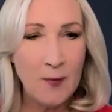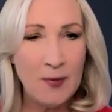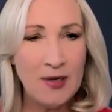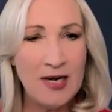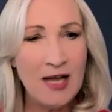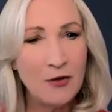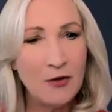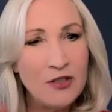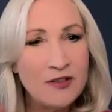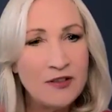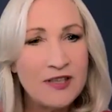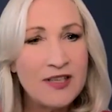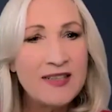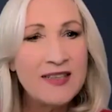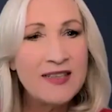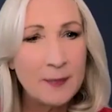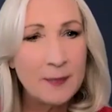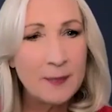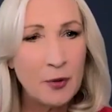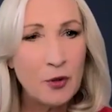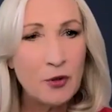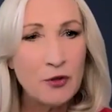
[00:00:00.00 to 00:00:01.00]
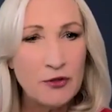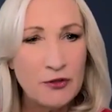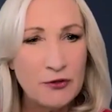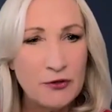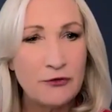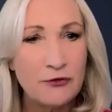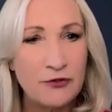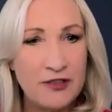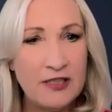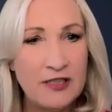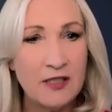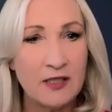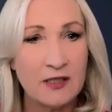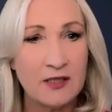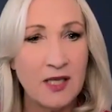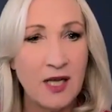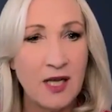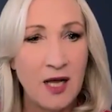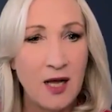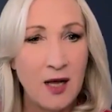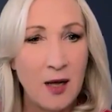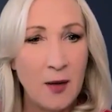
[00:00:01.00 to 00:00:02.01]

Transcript: But how do you think that person feels?